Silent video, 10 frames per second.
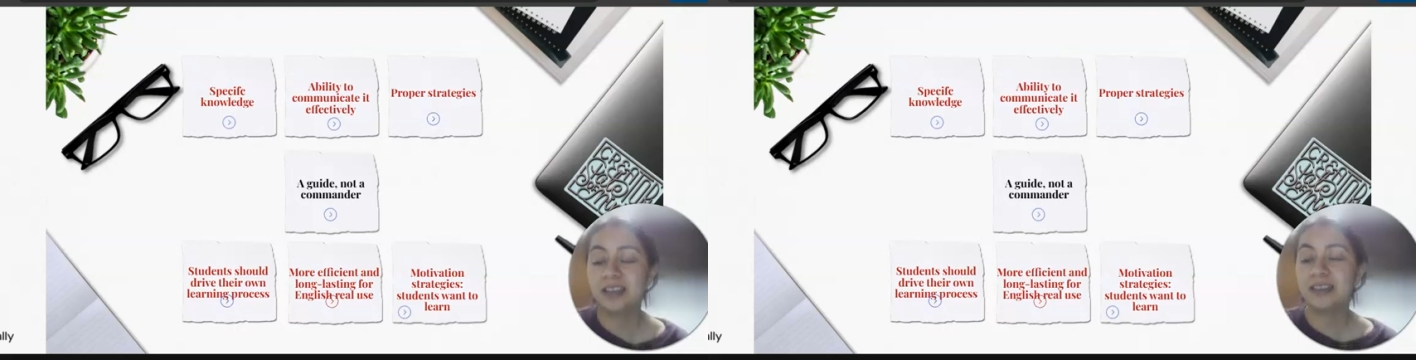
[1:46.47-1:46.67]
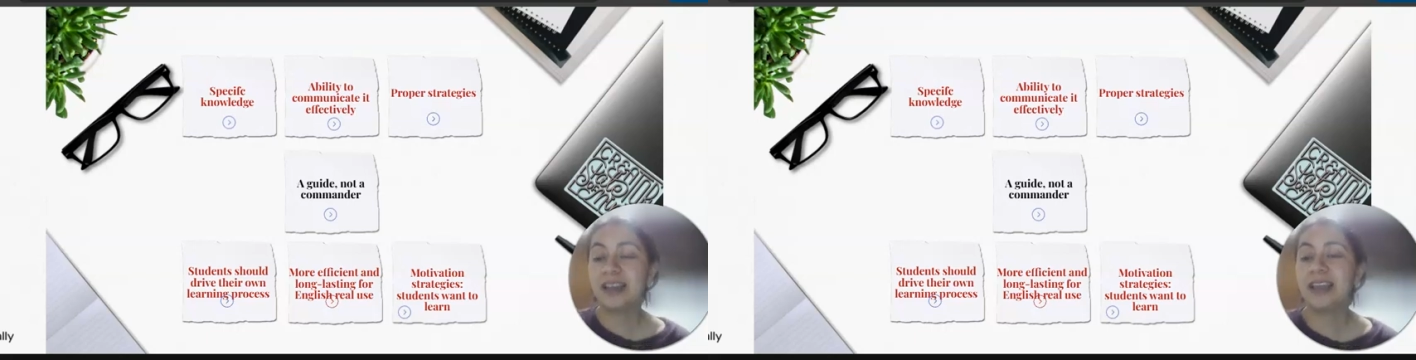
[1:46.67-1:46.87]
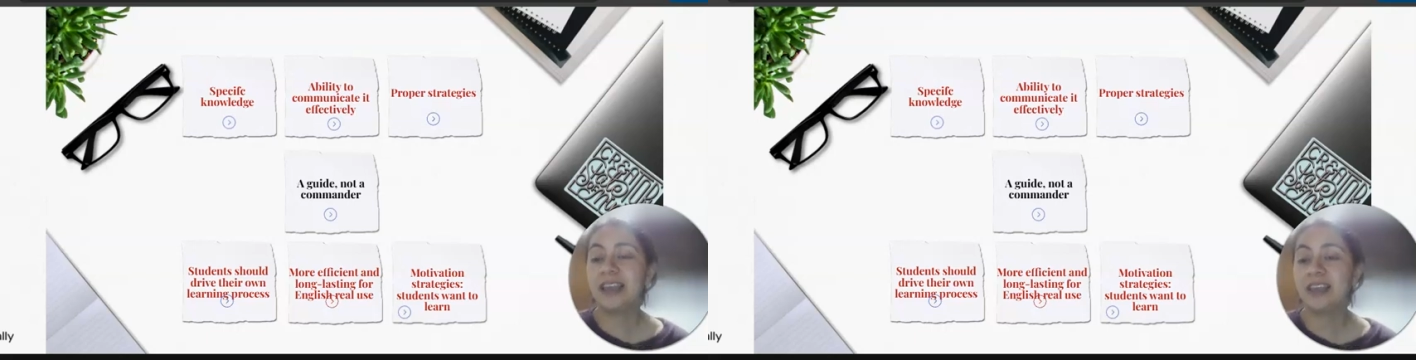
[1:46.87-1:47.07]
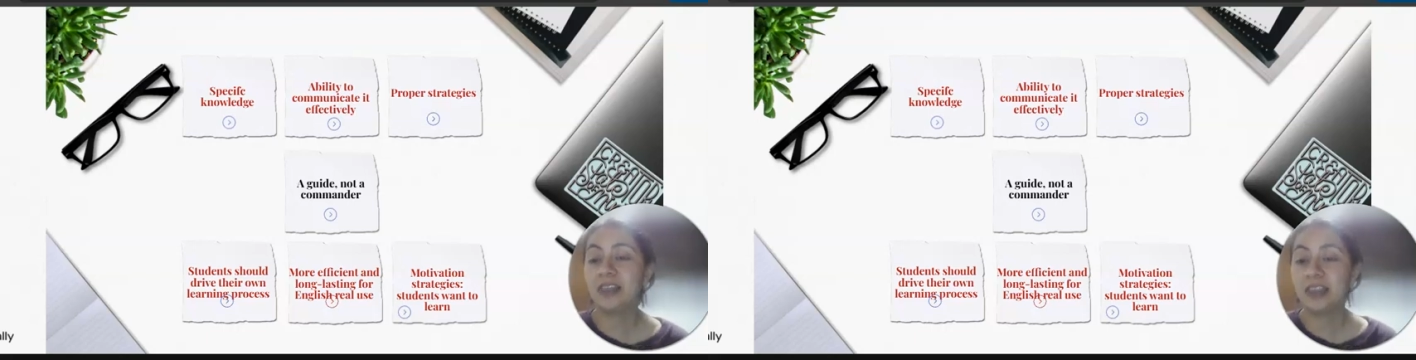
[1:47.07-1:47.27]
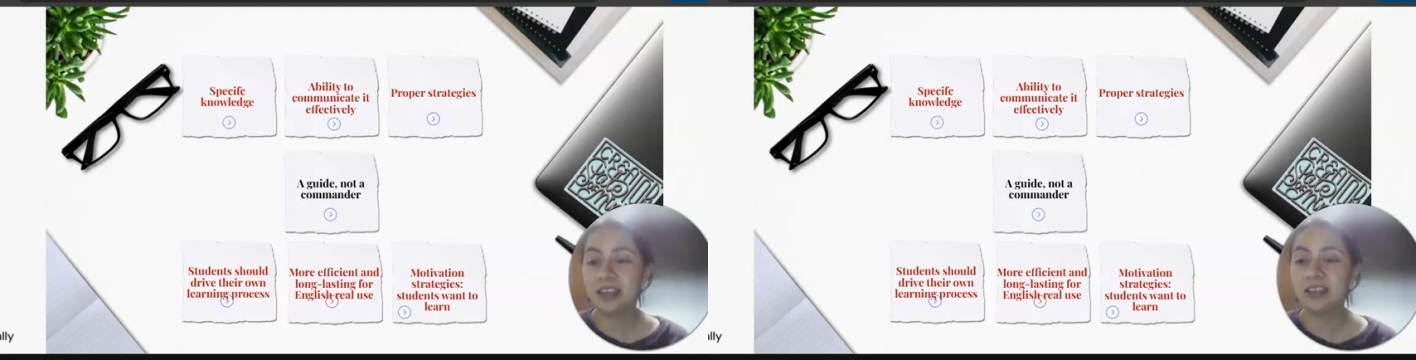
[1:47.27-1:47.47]
that I
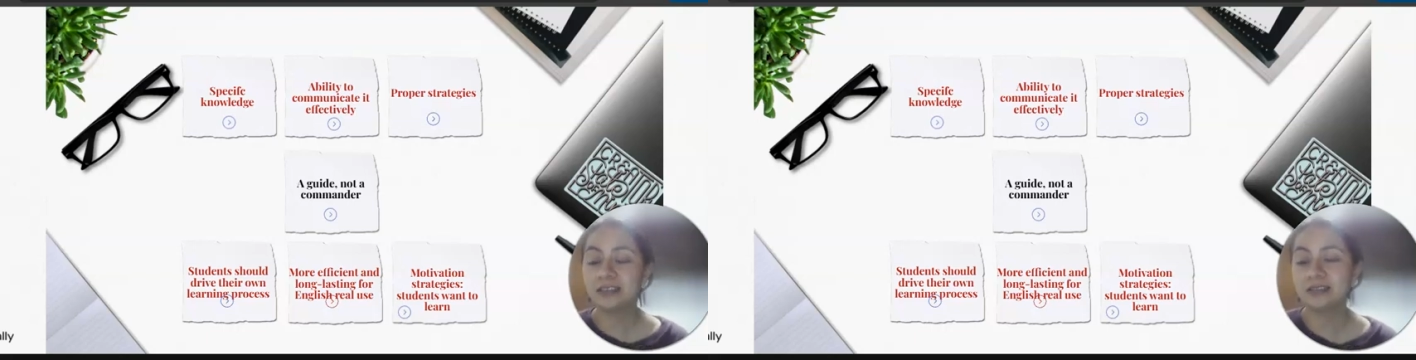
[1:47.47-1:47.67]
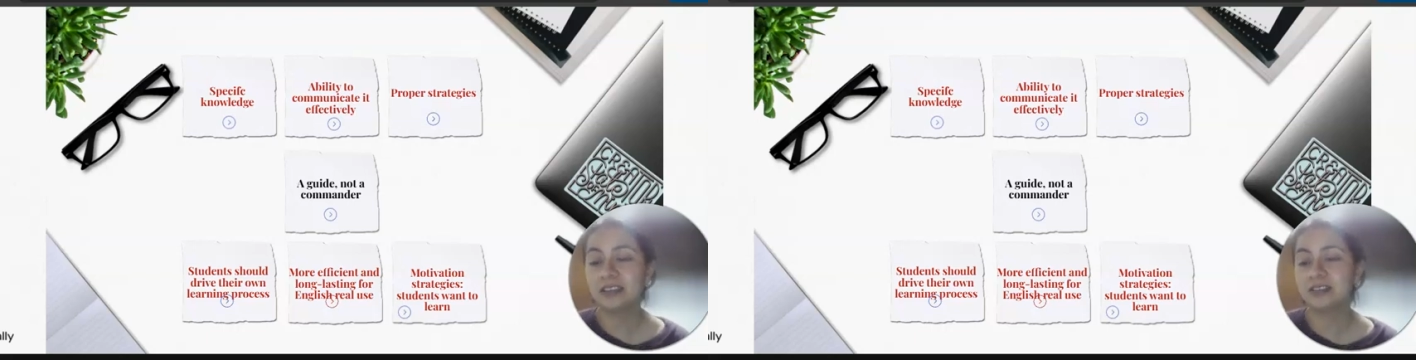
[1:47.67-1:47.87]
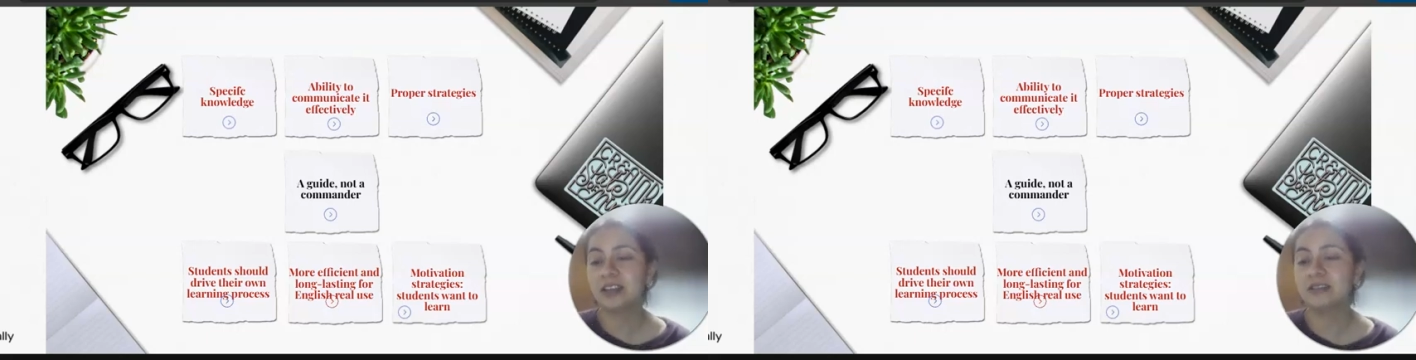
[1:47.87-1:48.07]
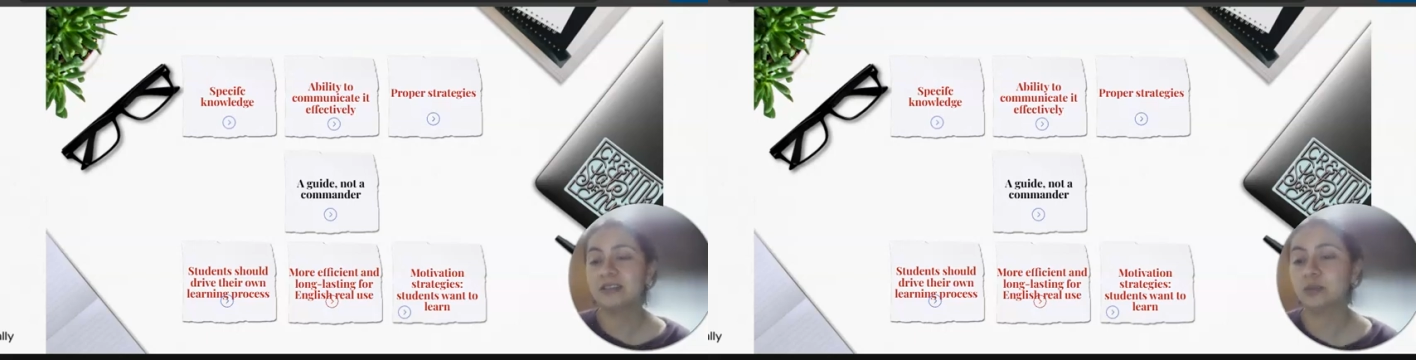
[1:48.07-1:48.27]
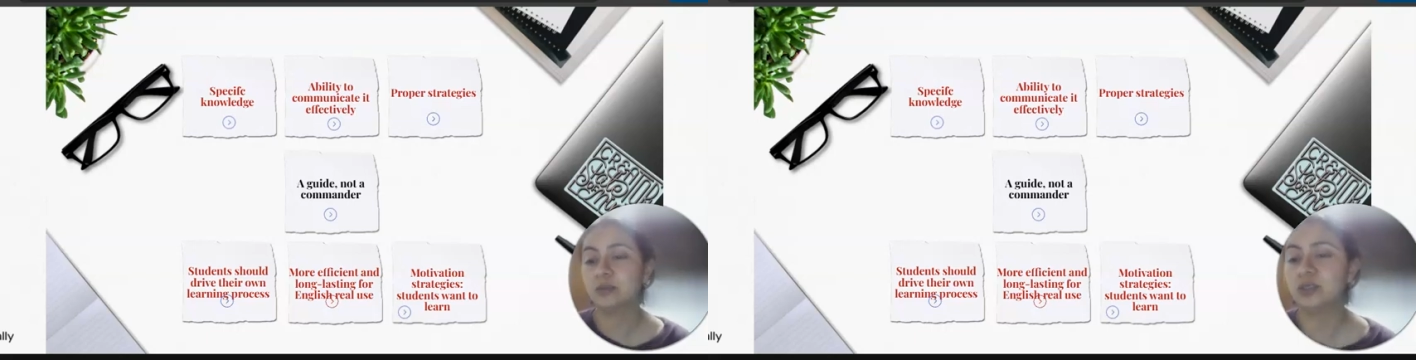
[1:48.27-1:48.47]
think that are
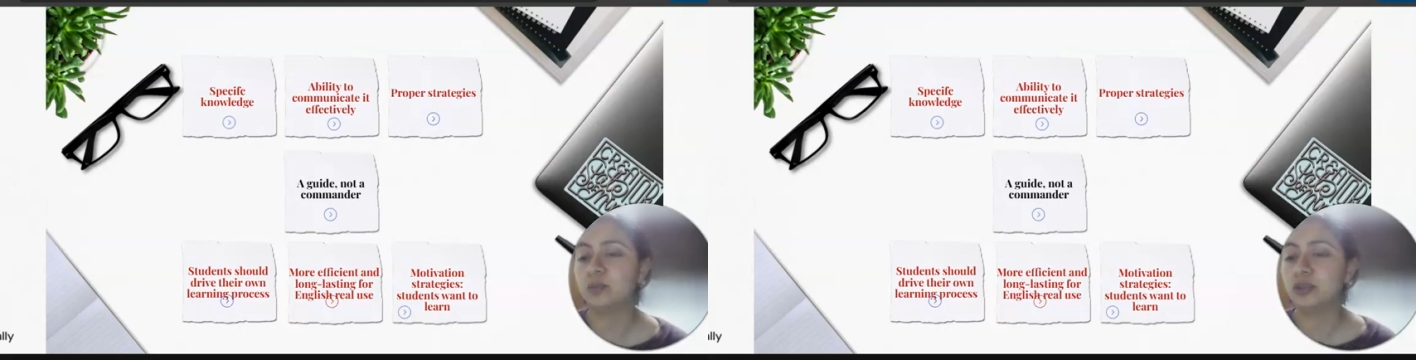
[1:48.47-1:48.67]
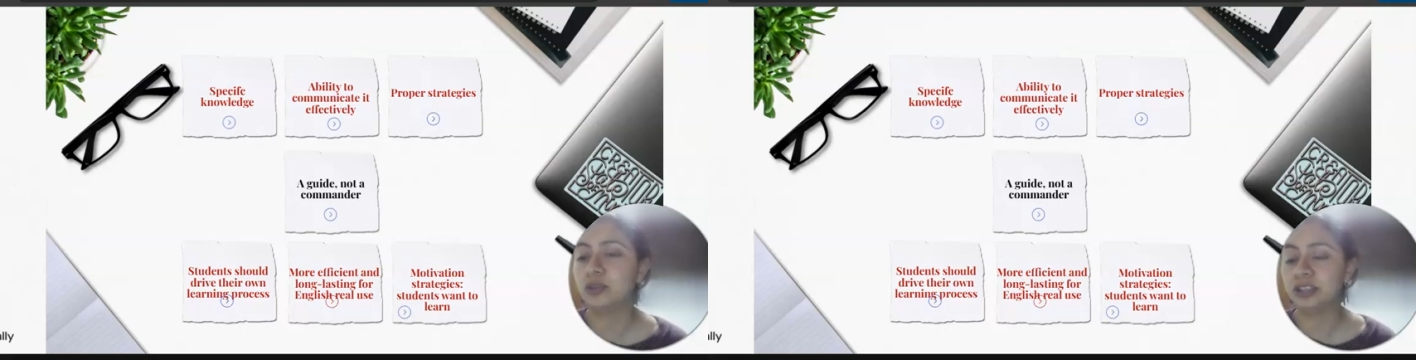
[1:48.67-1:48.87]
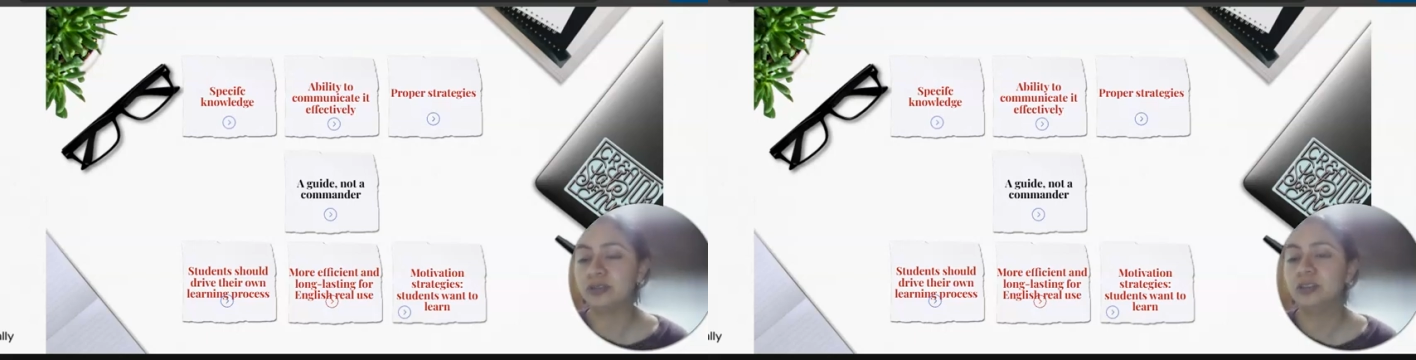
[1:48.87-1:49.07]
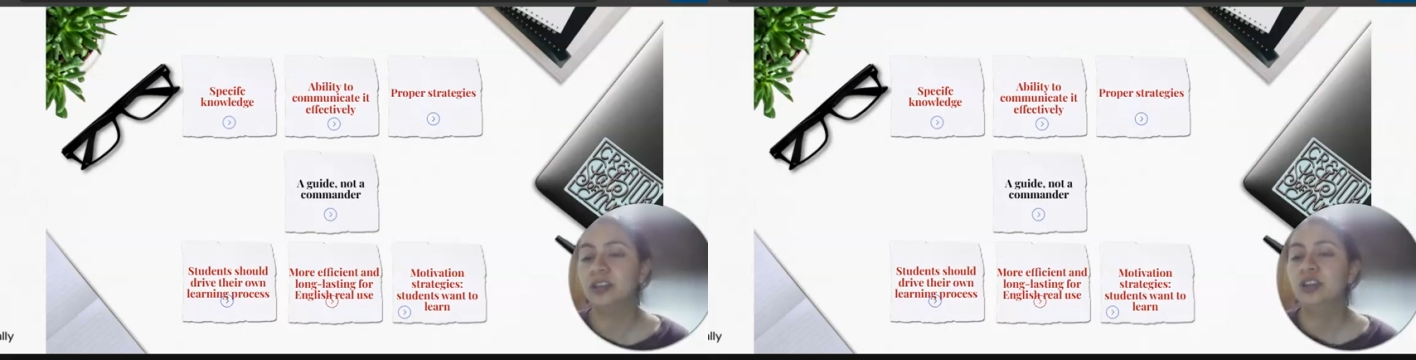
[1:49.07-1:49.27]
the most important